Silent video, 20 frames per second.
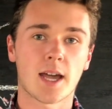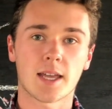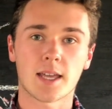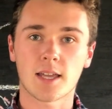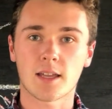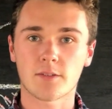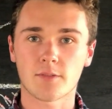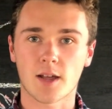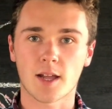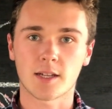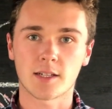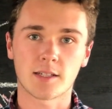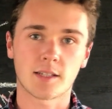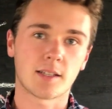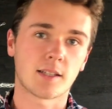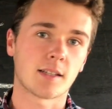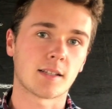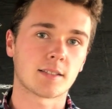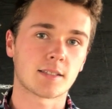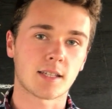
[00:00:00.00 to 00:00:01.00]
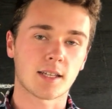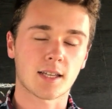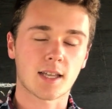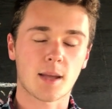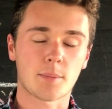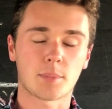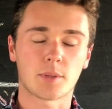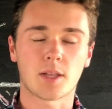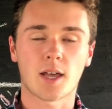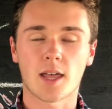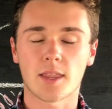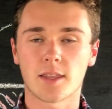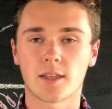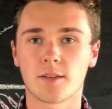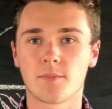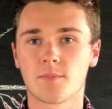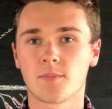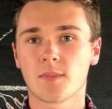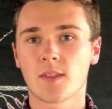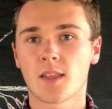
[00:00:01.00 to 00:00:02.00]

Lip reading: aerated. And there's a couple other